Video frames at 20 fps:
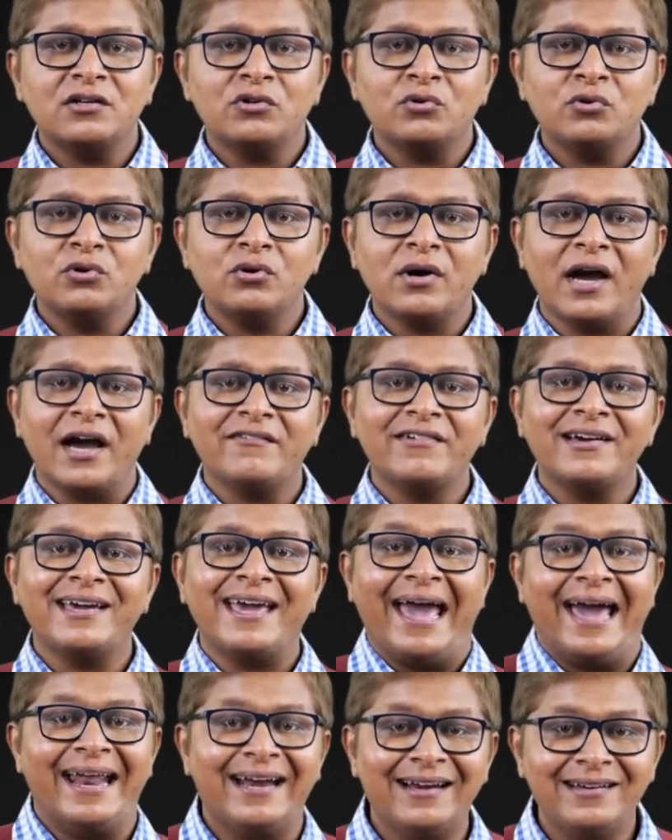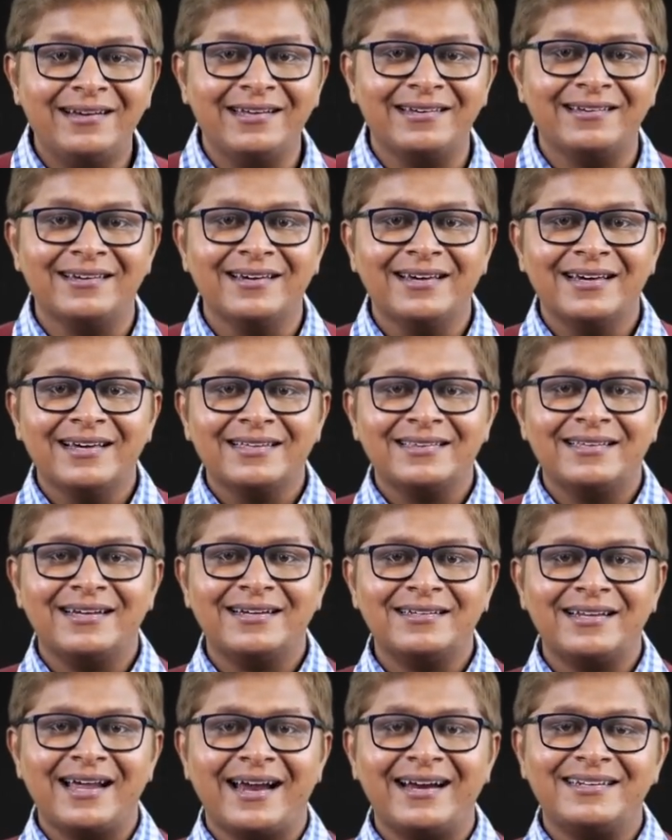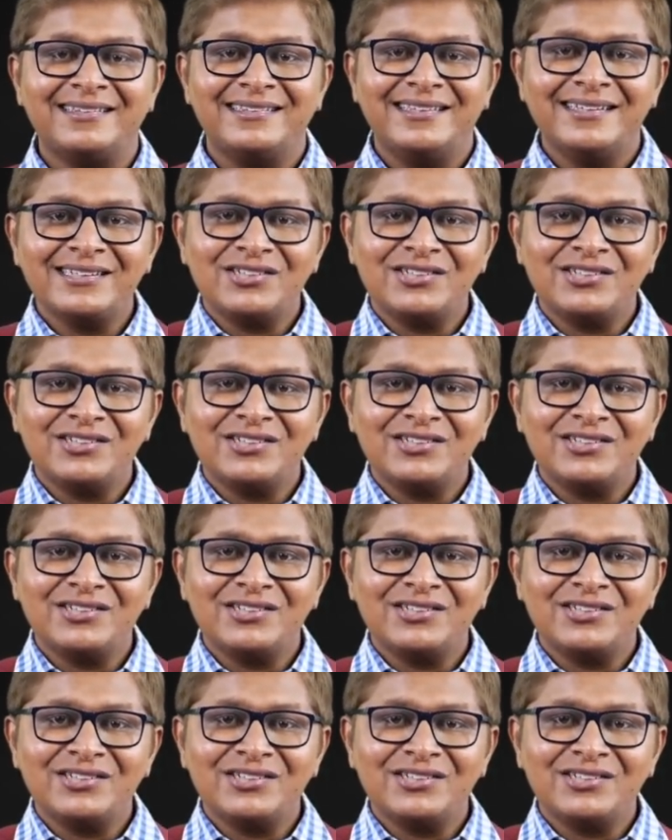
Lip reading: do you have a guarantee that at